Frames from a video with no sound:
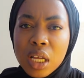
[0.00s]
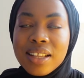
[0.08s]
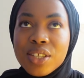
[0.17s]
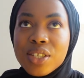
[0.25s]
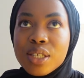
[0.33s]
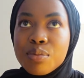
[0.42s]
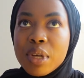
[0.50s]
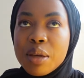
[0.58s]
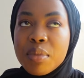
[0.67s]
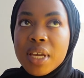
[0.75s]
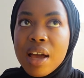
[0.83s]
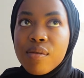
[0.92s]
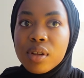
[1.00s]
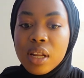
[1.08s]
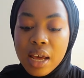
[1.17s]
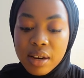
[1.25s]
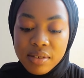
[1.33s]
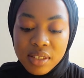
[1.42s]
It just made me have a
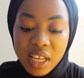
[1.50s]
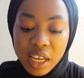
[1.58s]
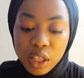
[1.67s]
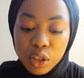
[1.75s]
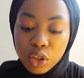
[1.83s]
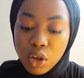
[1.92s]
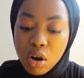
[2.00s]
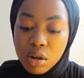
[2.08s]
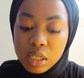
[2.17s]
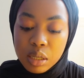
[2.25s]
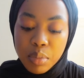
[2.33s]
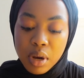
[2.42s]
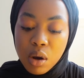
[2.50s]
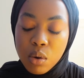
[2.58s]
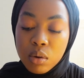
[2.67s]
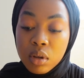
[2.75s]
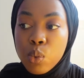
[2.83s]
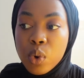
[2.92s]
lot of second thoughts about